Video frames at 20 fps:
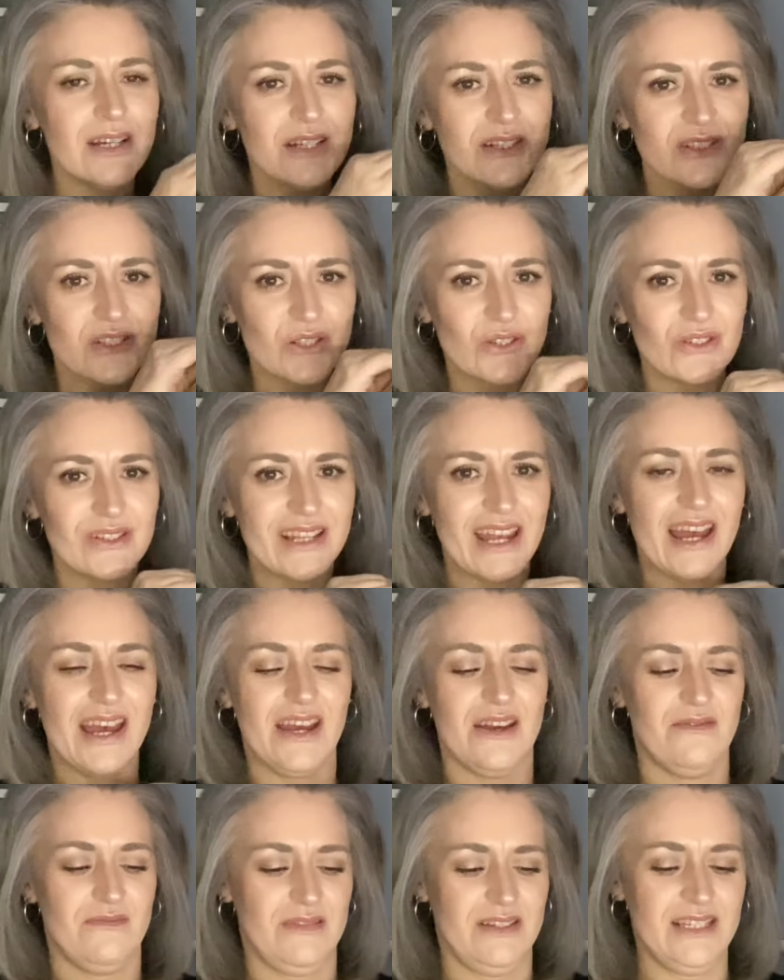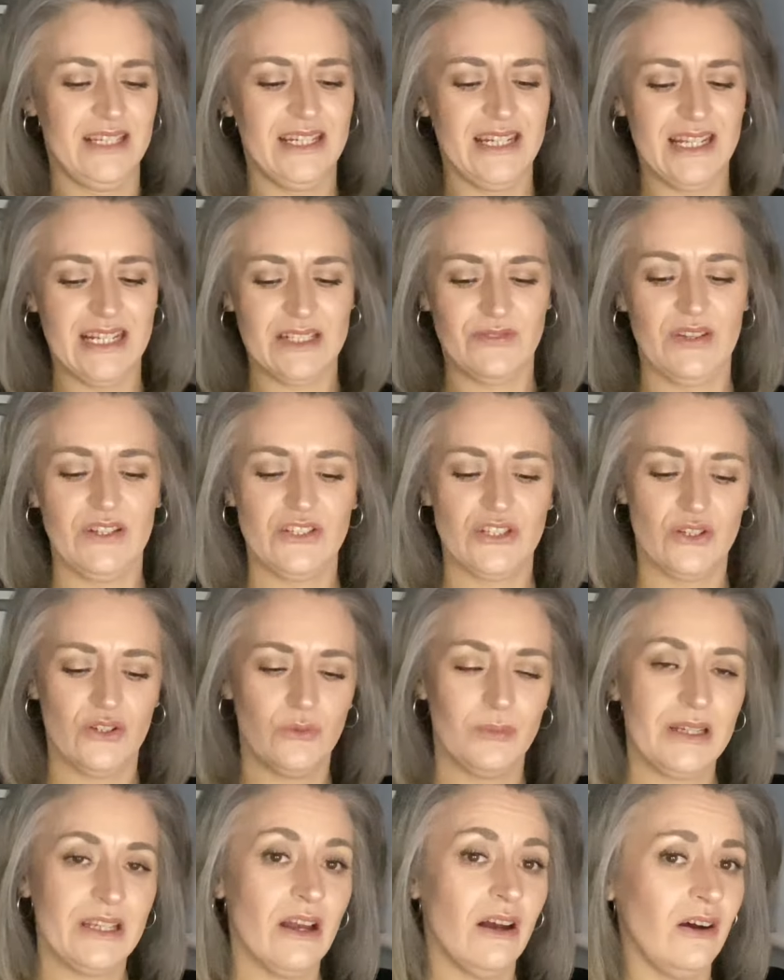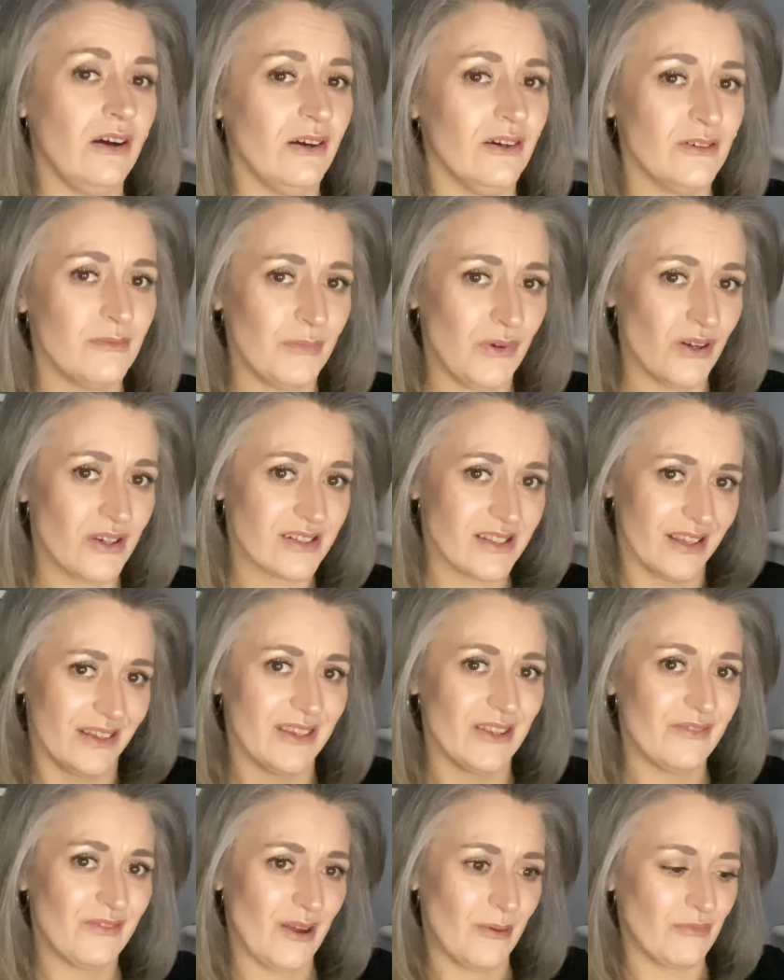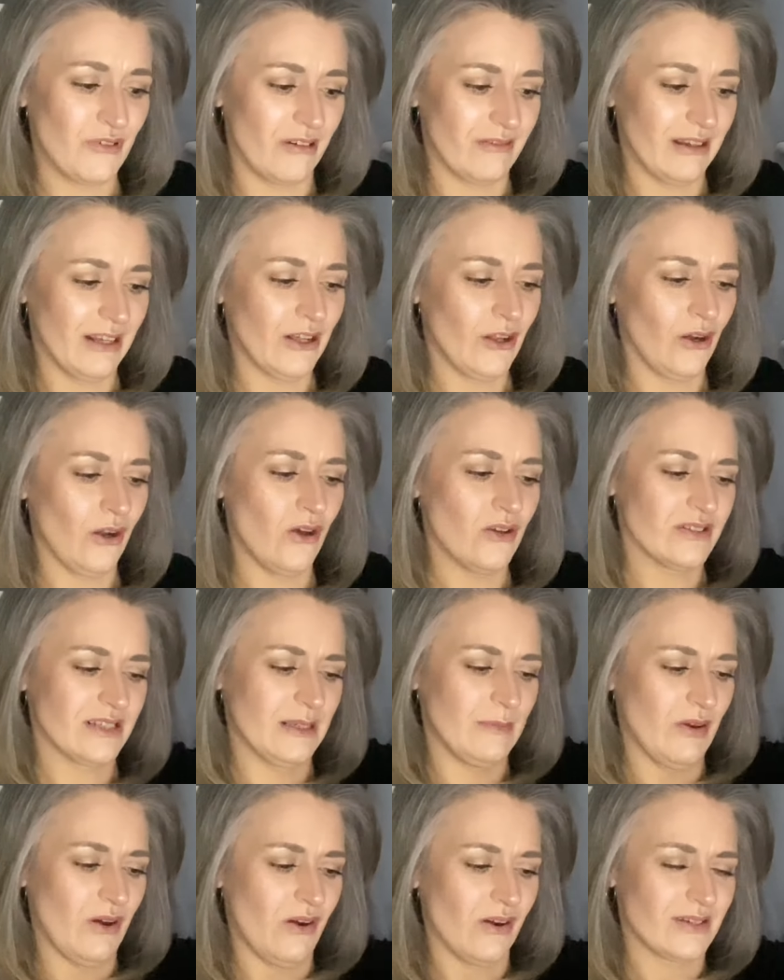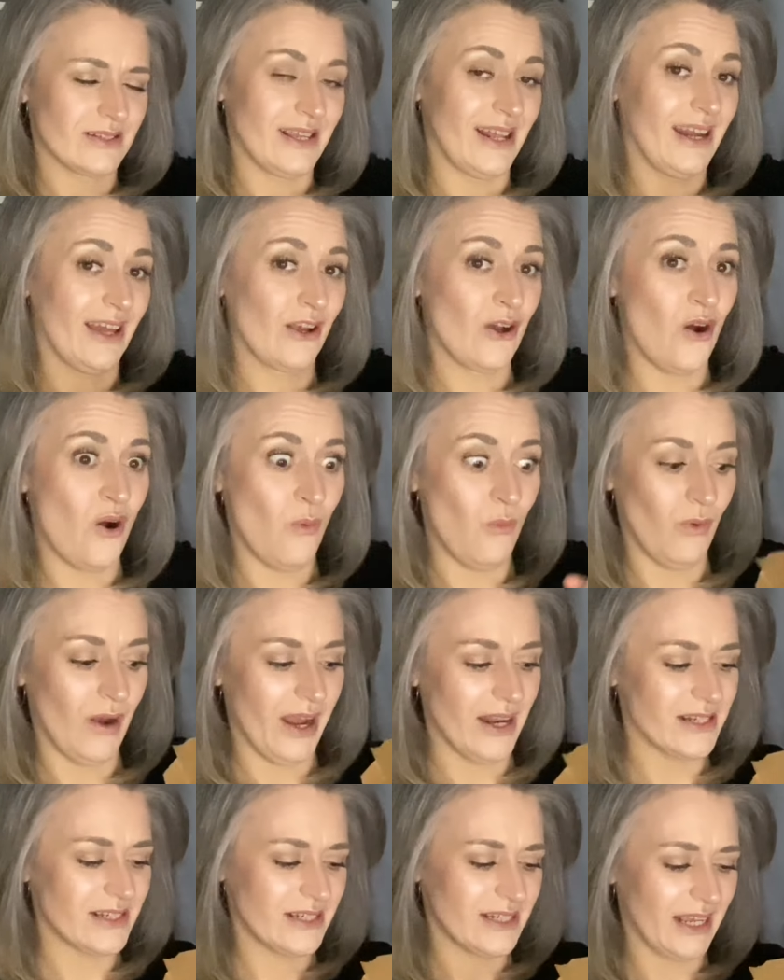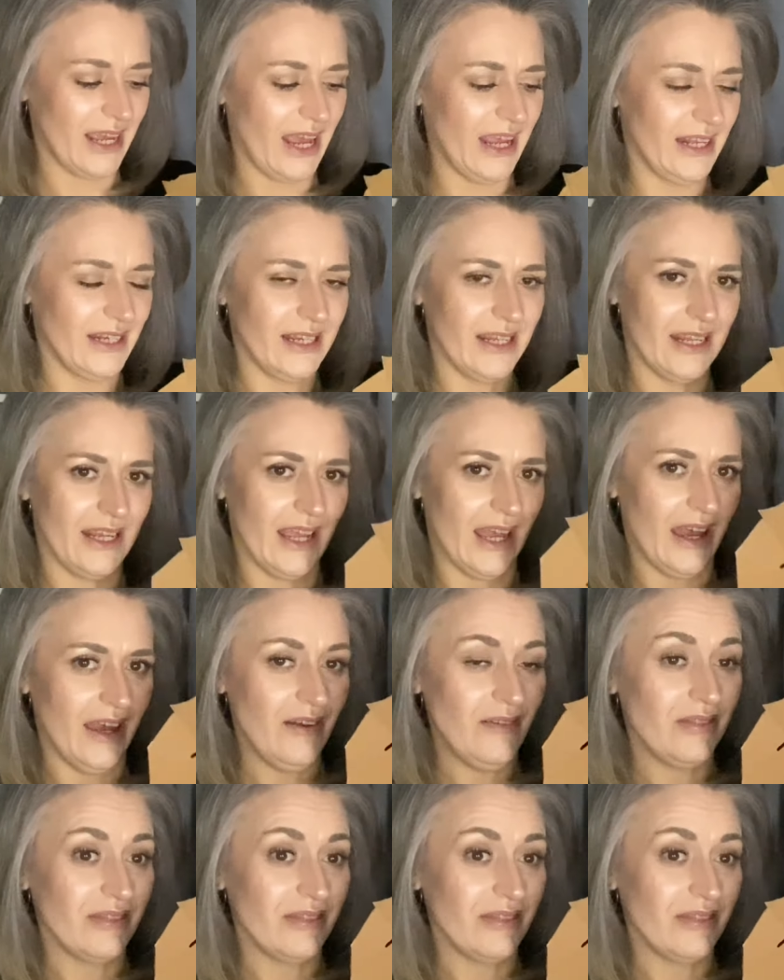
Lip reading: So yeah, today's video we are unboxing the February GlossyBox, and I can't wait to get in here.